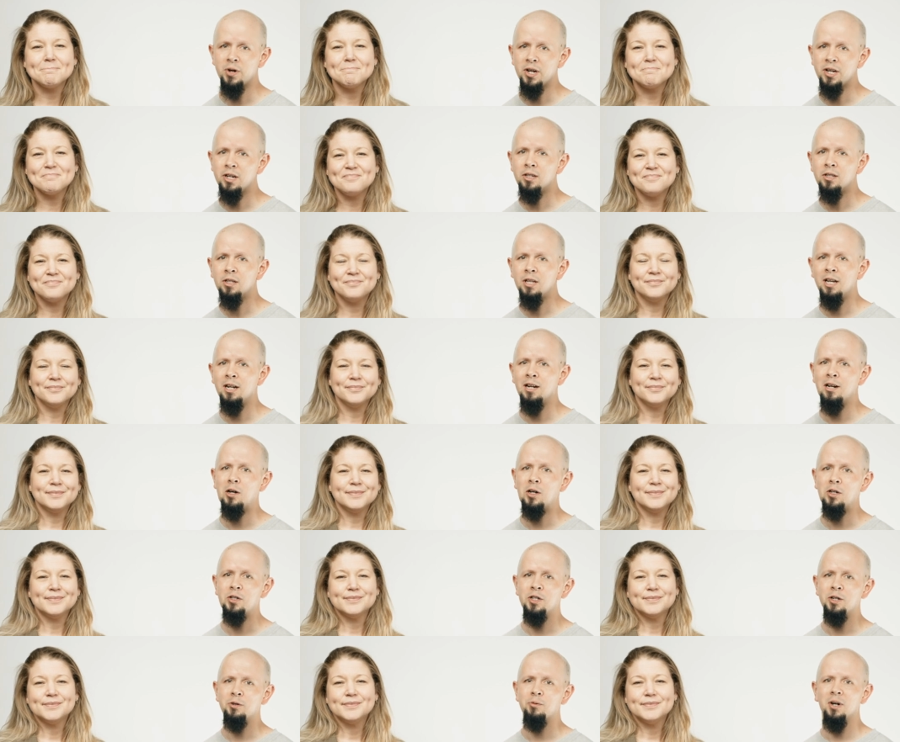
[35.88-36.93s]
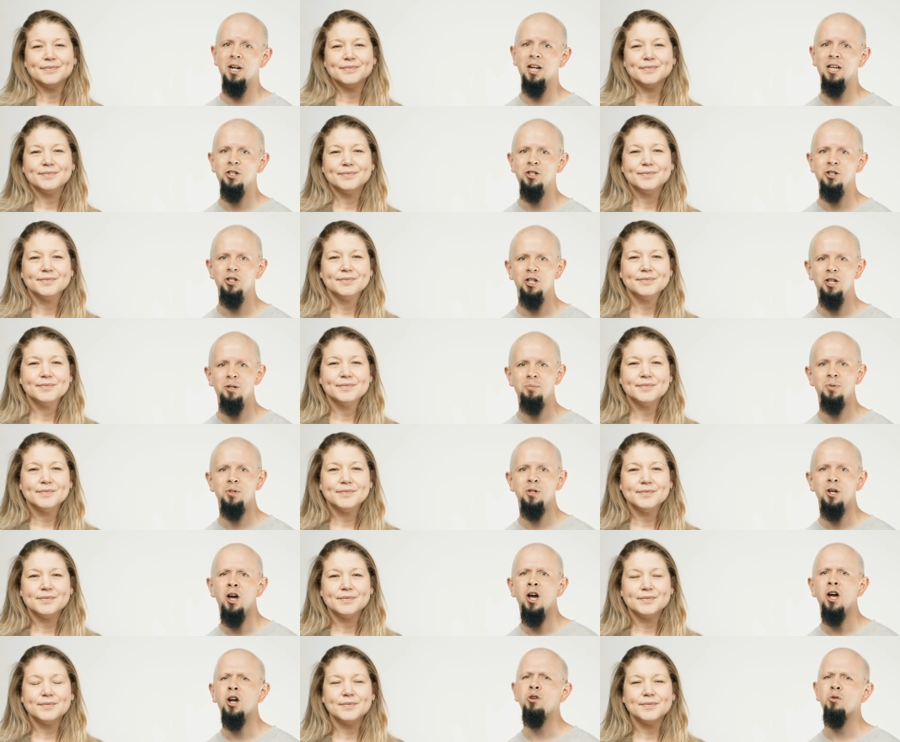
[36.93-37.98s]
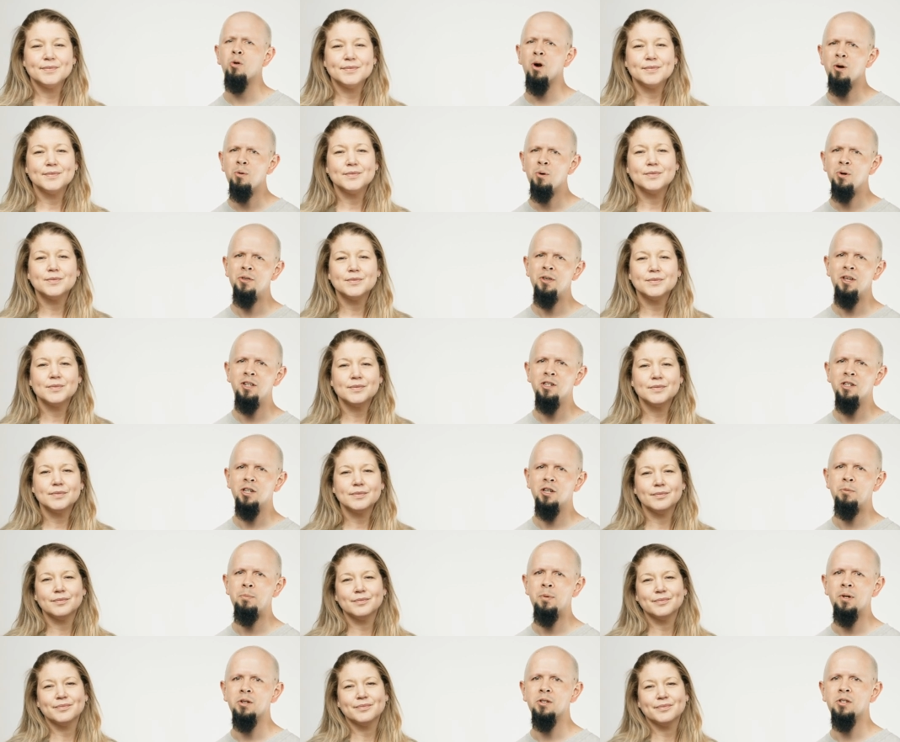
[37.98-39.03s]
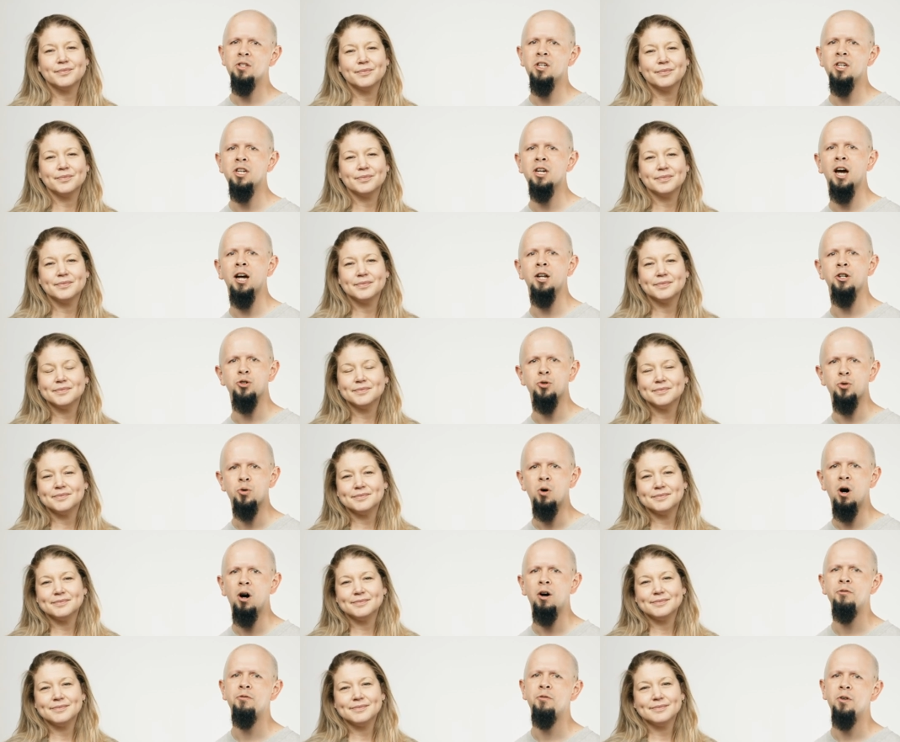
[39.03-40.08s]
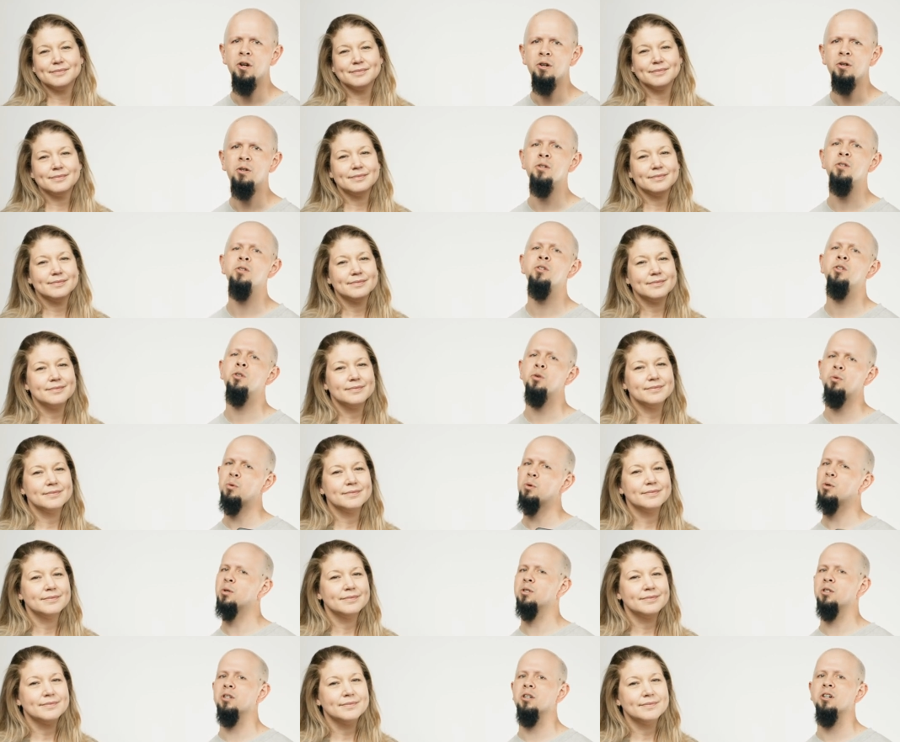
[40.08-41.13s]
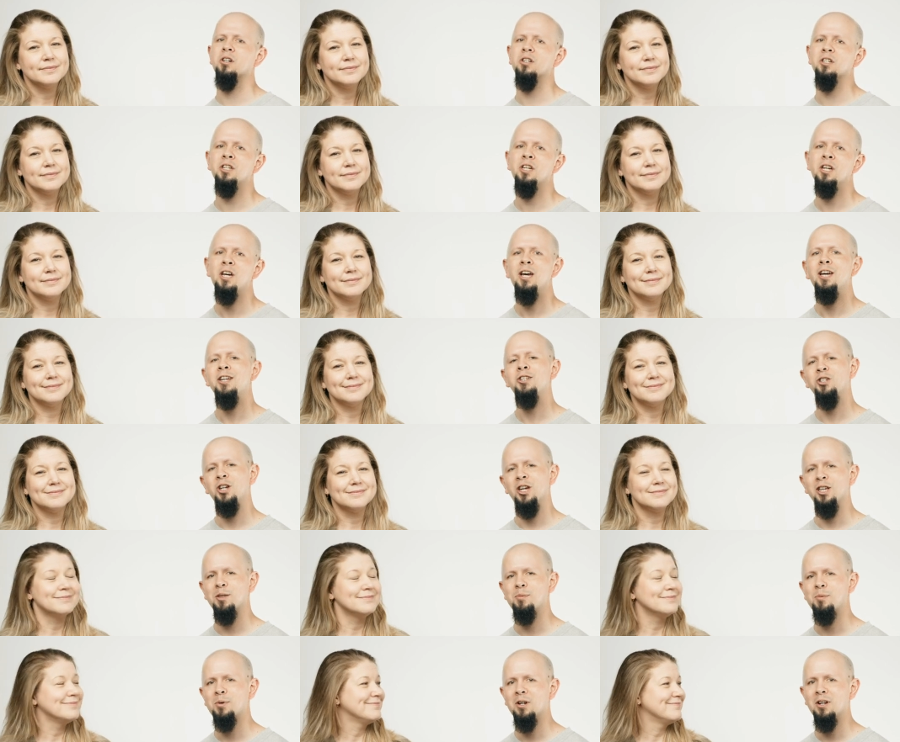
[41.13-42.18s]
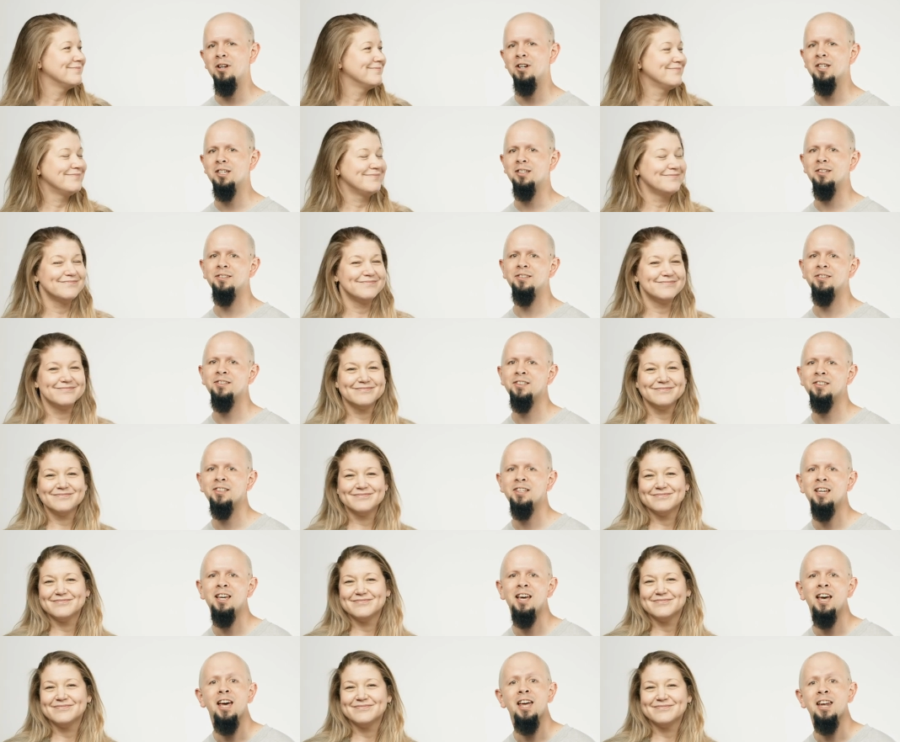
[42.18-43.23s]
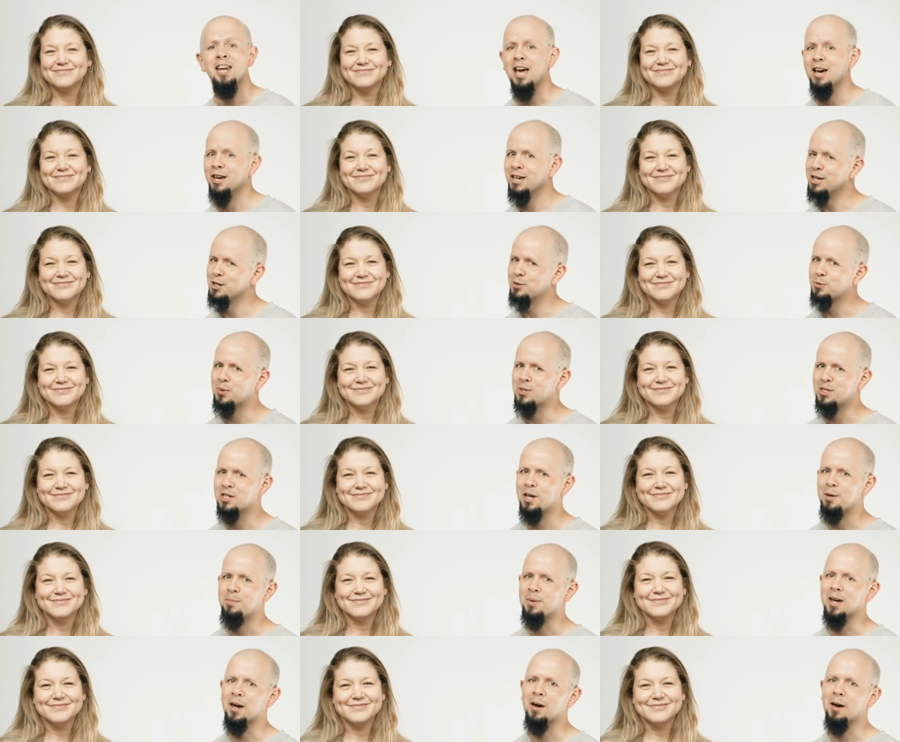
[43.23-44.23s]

Speaker 1: real and lasting relationships, grow authentic community, and draw our focus towards God. Check them online. Now, here's what's coming